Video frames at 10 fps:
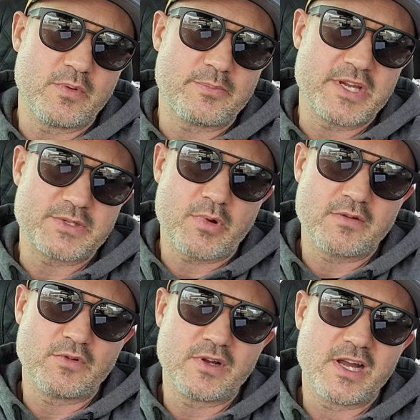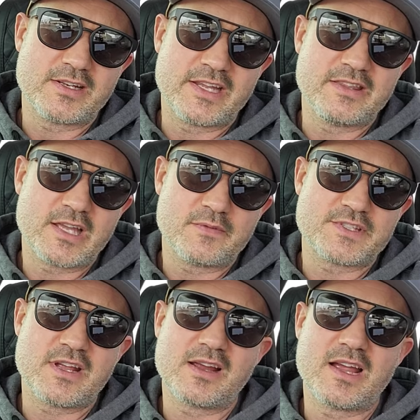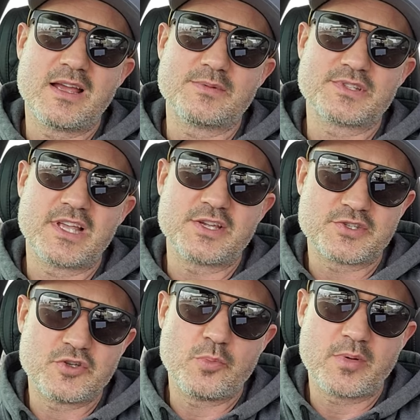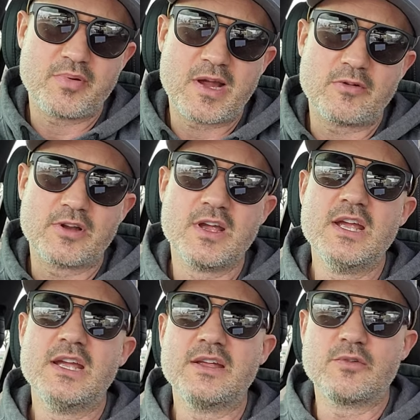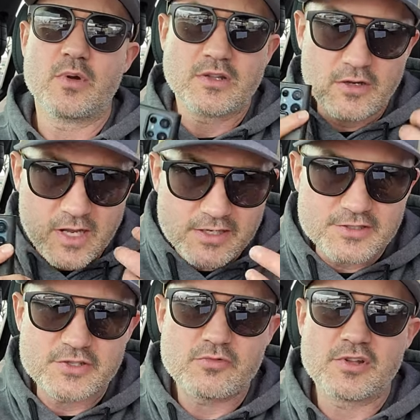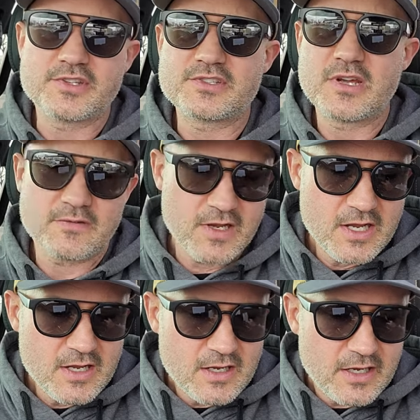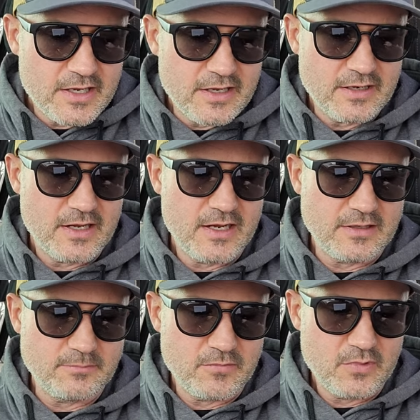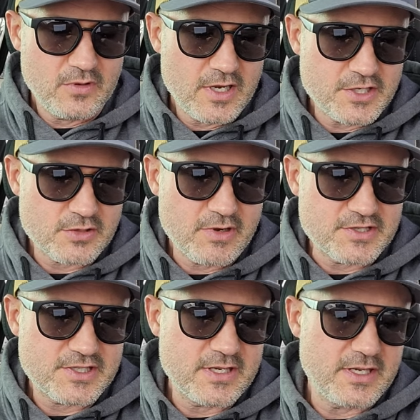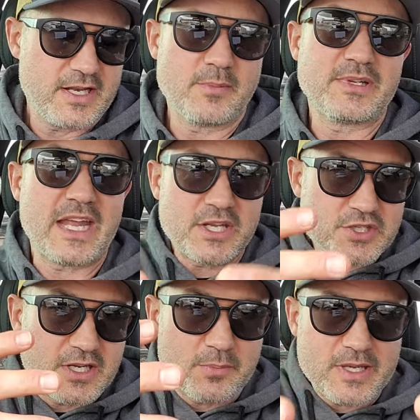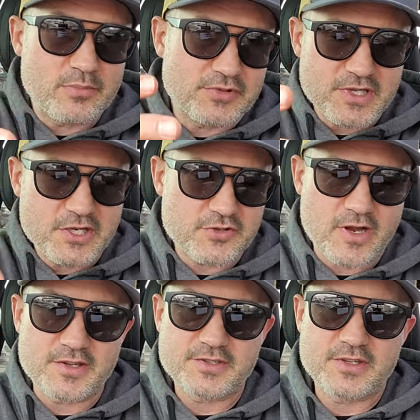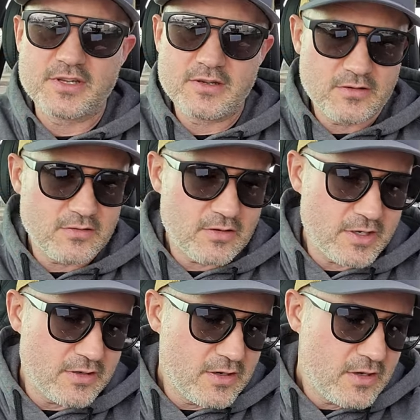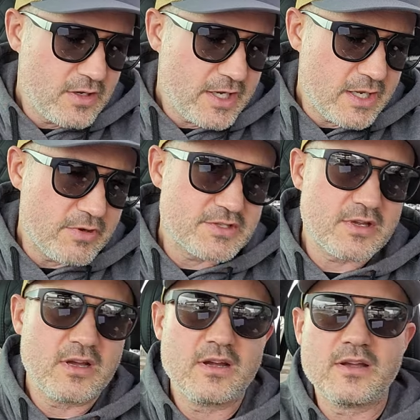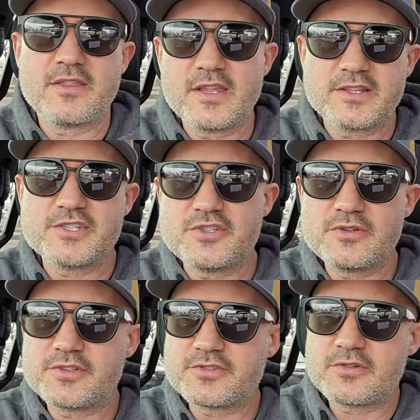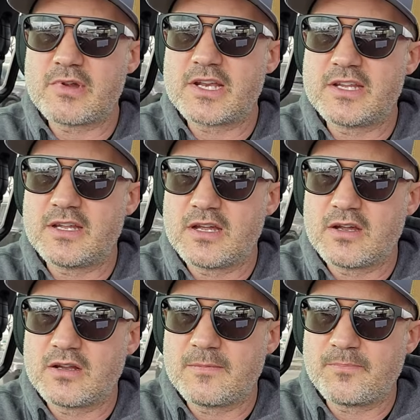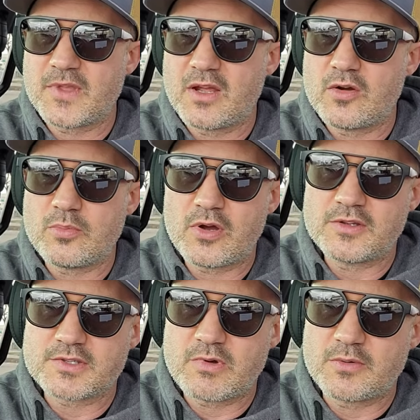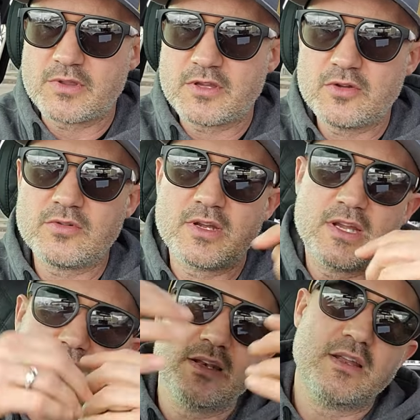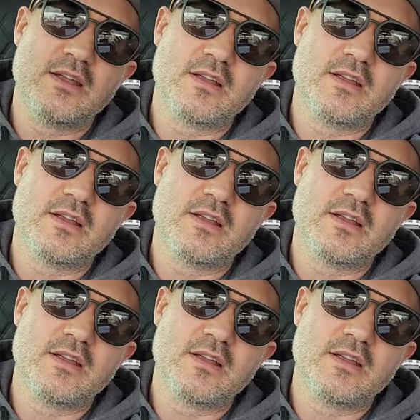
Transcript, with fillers: you want my smartphone guide, keithkalfas.com slash superpower. If you want to learn how to do all this stuff. And I, I just want to see, and I'm gauging people's interest, Right. Anyways, uh, I think these juices are ready. I hope all is well with you and